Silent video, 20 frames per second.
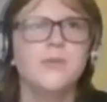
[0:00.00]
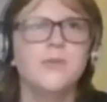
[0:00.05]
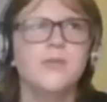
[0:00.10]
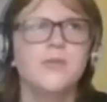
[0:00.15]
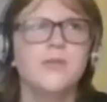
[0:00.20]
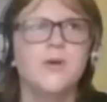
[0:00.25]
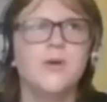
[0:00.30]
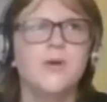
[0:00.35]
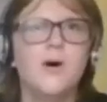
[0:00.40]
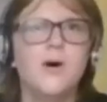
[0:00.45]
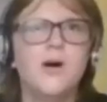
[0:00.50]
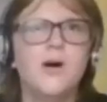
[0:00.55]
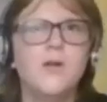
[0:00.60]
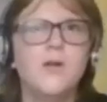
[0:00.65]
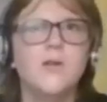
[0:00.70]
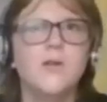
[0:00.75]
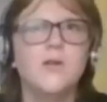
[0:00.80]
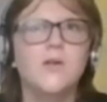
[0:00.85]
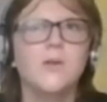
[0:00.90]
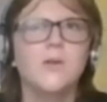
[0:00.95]

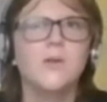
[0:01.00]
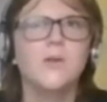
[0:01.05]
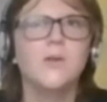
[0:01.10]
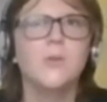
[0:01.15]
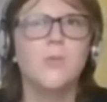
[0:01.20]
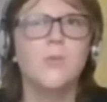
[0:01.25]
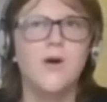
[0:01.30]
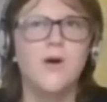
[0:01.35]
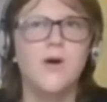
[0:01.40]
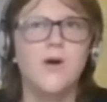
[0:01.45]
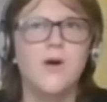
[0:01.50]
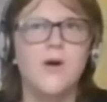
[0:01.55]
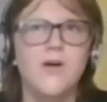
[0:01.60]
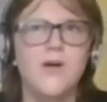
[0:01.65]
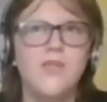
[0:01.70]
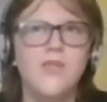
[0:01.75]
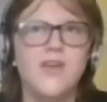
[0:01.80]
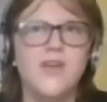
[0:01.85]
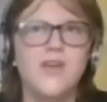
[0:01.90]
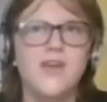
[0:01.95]
Well, one
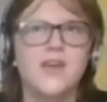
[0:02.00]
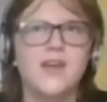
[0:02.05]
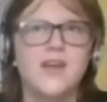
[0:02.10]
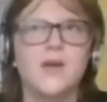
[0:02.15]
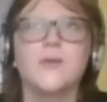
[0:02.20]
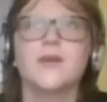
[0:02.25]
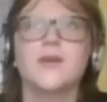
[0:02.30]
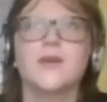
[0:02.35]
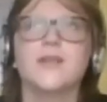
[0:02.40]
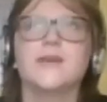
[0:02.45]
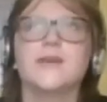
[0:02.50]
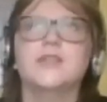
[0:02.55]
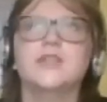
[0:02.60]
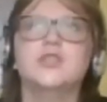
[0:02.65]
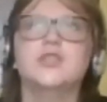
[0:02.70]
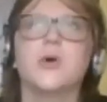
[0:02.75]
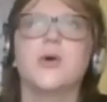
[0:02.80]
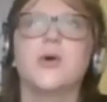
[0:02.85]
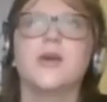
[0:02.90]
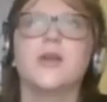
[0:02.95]
thing I really
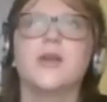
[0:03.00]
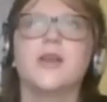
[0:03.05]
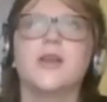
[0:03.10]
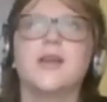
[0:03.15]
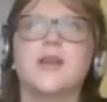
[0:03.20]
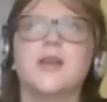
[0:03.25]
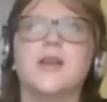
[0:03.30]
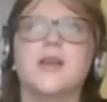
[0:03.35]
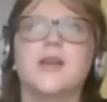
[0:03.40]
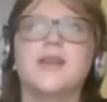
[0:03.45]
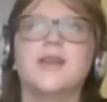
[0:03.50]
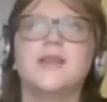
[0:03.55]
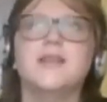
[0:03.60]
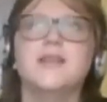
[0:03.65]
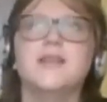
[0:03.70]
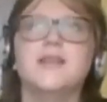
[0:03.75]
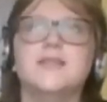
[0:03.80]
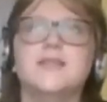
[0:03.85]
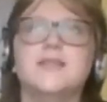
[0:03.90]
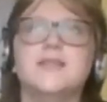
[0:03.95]
enjoyed
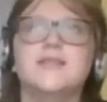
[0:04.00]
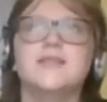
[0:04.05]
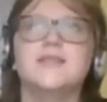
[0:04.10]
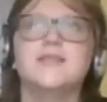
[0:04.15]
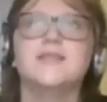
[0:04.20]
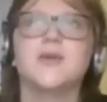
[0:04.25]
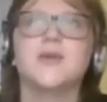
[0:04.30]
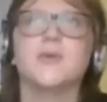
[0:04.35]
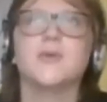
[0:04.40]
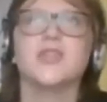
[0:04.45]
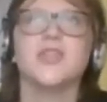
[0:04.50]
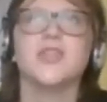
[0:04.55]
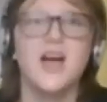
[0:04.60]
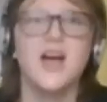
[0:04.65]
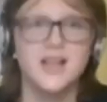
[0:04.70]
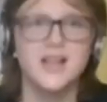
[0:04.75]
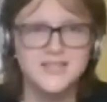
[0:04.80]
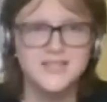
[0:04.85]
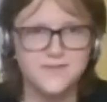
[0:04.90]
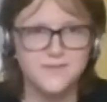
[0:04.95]
is there were
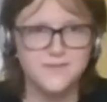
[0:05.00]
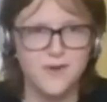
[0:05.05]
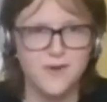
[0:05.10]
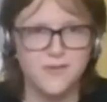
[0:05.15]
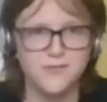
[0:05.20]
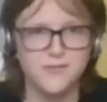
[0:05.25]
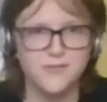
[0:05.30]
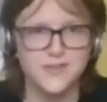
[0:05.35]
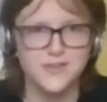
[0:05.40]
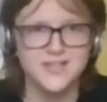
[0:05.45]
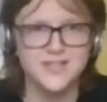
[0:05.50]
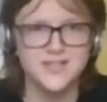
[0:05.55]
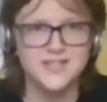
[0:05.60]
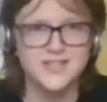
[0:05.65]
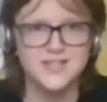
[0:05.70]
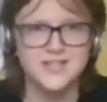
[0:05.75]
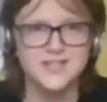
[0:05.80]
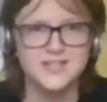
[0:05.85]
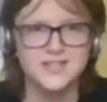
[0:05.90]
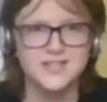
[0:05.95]
lots of
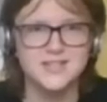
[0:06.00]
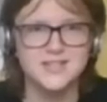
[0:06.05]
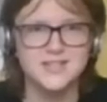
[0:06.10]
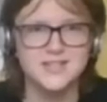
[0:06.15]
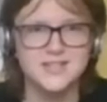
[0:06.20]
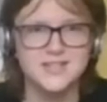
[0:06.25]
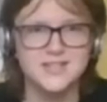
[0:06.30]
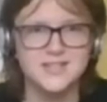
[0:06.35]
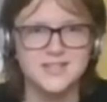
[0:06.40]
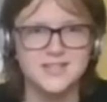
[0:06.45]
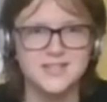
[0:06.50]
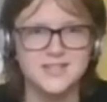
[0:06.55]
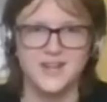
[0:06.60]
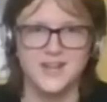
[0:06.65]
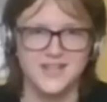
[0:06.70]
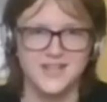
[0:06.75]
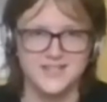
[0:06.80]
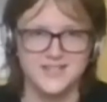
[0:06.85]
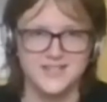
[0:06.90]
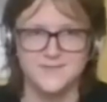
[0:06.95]
references to
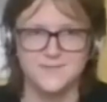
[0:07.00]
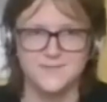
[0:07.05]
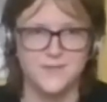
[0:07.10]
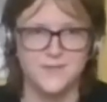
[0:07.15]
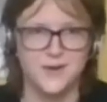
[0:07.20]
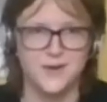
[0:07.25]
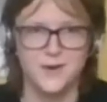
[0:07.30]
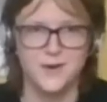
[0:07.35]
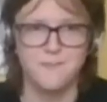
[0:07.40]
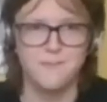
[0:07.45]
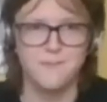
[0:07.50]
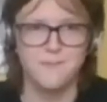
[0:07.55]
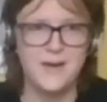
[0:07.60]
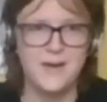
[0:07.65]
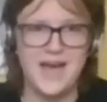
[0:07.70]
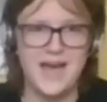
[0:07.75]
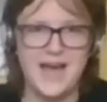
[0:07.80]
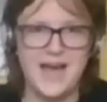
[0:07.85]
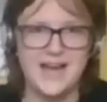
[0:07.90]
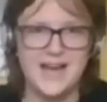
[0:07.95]
Phineas and
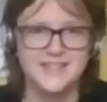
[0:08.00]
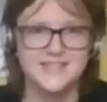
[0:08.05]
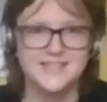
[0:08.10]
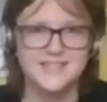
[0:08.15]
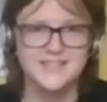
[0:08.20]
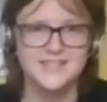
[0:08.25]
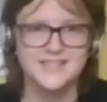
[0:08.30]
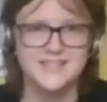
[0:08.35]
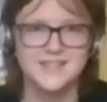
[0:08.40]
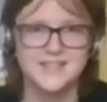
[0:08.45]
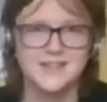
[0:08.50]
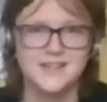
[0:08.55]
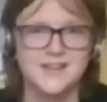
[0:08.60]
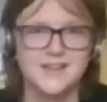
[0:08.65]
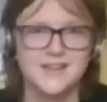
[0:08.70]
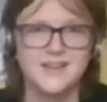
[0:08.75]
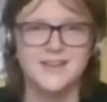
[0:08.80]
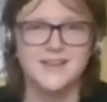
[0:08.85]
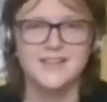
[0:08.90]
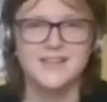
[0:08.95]
Ferb past,
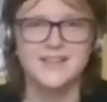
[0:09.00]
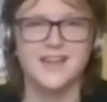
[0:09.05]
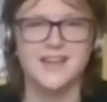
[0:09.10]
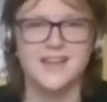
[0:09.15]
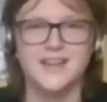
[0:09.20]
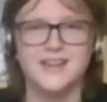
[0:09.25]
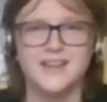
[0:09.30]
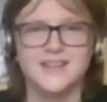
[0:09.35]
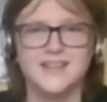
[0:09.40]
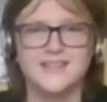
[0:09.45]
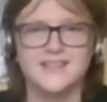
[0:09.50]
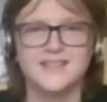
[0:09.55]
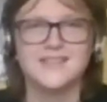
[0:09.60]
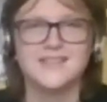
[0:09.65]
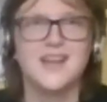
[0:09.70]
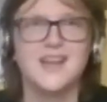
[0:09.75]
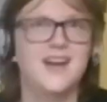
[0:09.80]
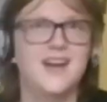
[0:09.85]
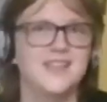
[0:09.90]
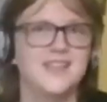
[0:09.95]
like
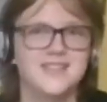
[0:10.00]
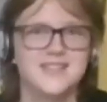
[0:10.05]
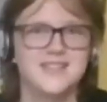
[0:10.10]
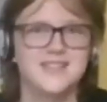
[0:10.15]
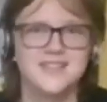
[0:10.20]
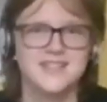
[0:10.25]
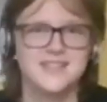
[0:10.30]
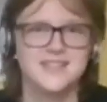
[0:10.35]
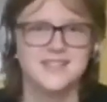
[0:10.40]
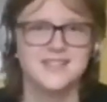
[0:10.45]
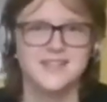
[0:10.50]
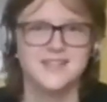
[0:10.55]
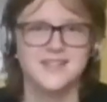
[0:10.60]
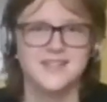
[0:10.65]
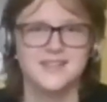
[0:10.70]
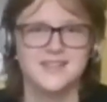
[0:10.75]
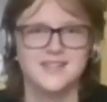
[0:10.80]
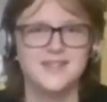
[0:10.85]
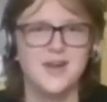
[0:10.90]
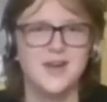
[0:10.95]
tons,
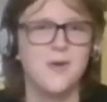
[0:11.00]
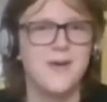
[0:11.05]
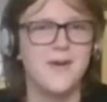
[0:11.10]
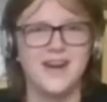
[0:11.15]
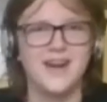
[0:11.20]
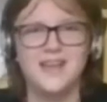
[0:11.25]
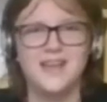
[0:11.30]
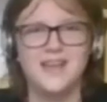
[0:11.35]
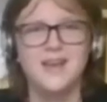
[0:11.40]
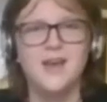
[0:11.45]
so many.